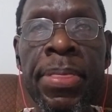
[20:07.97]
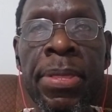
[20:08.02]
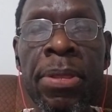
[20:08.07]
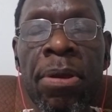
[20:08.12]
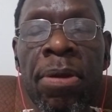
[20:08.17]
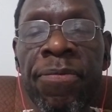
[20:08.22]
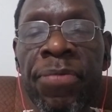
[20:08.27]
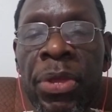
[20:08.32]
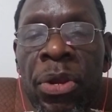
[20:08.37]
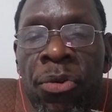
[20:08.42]

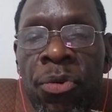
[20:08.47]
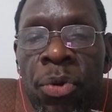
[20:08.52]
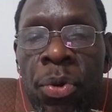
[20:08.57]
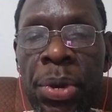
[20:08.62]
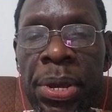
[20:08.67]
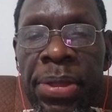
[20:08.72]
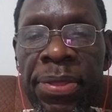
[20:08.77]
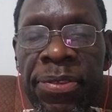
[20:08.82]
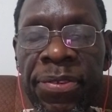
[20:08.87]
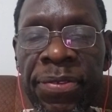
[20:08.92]
of the
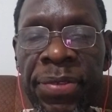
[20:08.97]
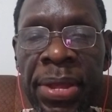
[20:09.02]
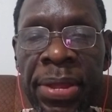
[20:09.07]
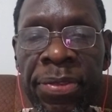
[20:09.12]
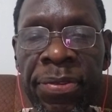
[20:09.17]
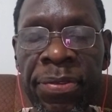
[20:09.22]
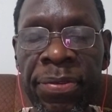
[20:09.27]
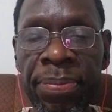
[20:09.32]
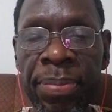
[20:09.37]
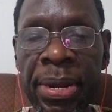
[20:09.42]
ruins
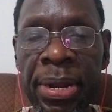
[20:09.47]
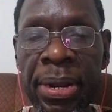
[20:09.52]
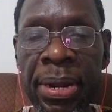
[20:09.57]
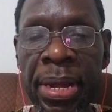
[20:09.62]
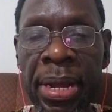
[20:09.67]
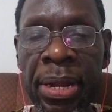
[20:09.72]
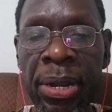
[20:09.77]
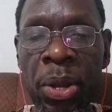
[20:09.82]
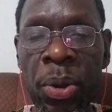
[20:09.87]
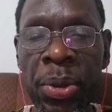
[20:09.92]
that's been
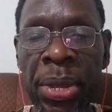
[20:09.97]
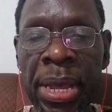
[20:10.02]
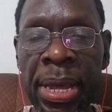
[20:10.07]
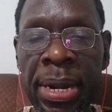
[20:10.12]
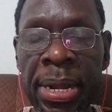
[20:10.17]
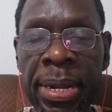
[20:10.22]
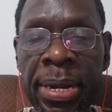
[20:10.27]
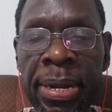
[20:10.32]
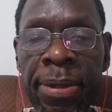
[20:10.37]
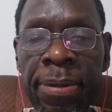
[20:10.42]

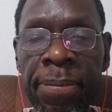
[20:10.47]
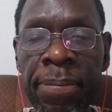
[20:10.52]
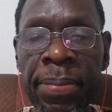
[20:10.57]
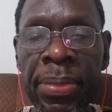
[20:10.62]
located.